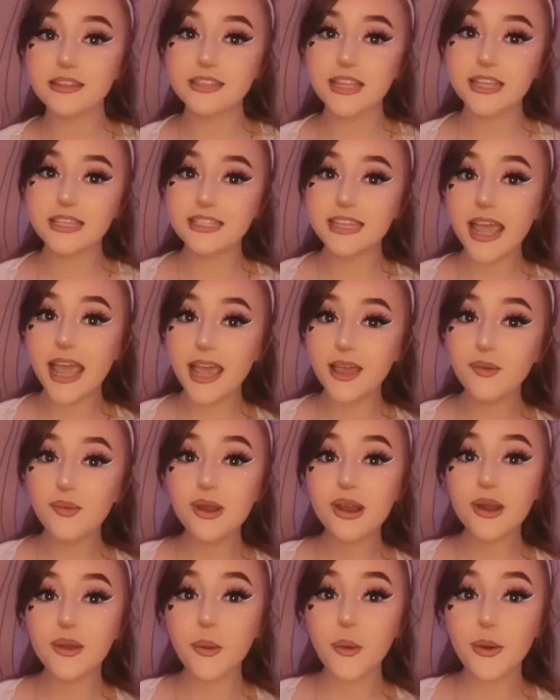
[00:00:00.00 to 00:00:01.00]
today
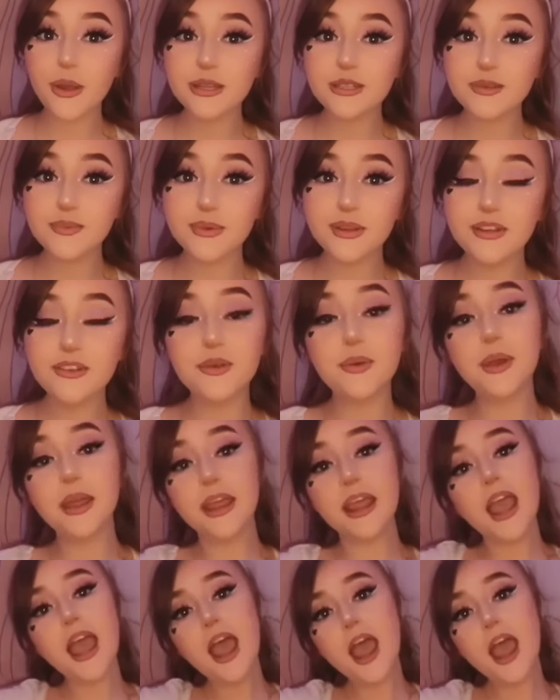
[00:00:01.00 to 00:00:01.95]
we're going to be doing